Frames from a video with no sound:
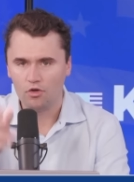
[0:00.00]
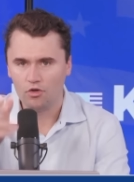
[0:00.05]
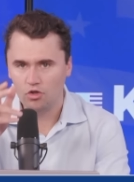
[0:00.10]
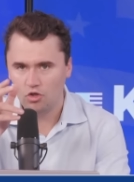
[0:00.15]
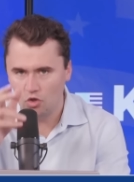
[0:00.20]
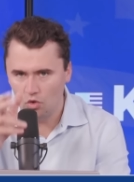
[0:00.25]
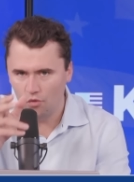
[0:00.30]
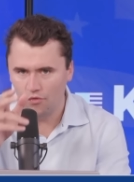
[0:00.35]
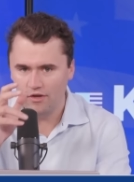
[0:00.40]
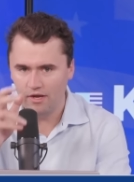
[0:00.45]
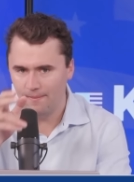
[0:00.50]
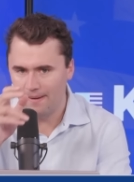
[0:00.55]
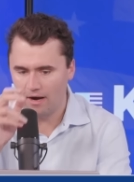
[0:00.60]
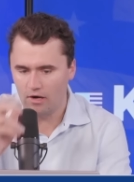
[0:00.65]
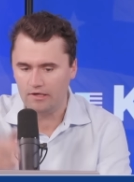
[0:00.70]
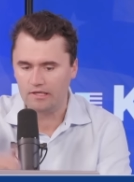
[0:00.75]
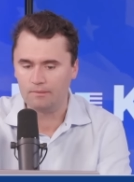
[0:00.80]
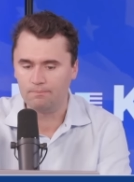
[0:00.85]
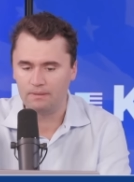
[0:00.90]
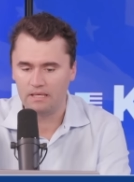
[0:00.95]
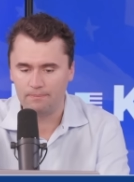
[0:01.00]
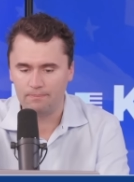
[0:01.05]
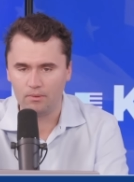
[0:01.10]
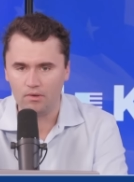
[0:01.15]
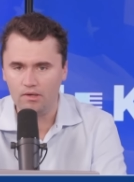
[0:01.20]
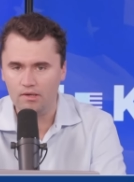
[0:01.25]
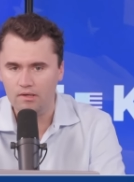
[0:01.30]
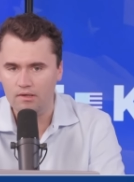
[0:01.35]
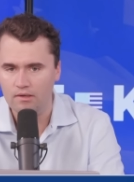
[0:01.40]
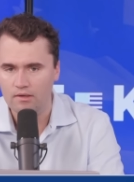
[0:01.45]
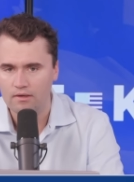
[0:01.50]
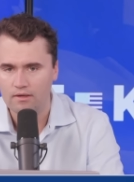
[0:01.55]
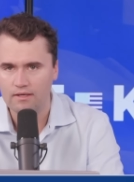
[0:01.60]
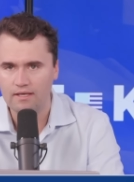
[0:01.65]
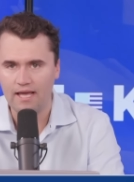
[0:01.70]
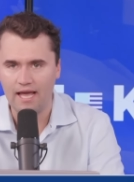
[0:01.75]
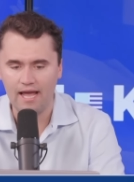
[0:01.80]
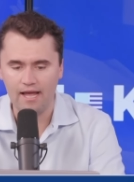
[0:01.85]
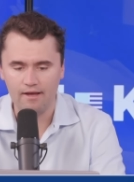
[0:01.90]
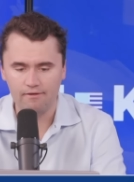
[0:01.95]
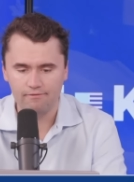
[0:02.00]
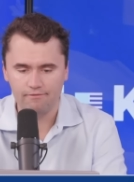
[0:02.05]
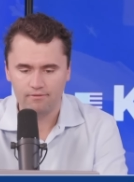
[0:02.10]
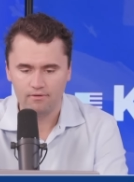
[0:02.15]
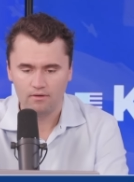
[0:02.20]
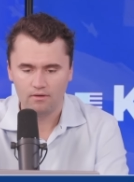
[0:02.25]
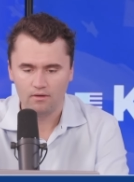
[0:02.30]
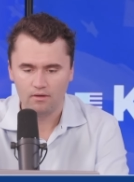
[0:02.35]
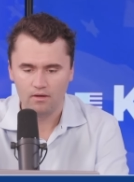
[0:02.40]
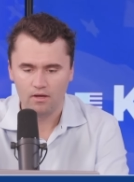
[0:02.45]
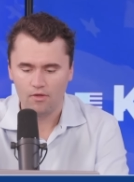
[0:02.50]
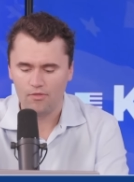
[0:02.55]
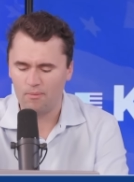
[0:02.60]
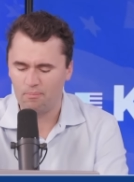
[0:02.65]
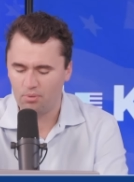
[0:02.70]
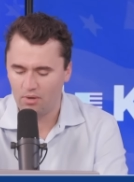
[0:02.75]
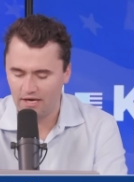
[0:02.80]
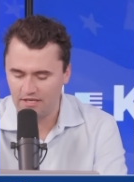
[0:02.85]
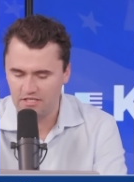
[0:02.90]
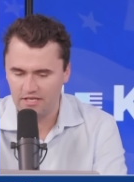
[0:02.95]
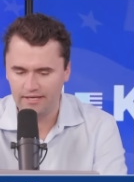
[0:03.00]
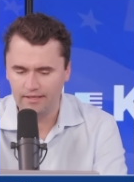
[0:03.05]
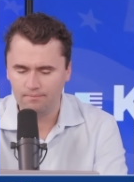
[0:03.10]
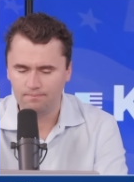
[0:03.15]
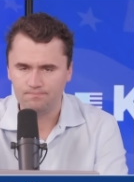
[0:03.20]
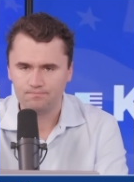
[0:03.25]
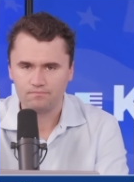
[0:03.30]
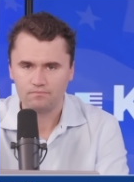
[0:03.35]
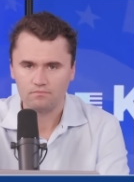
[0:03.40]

You, the American people, gave the president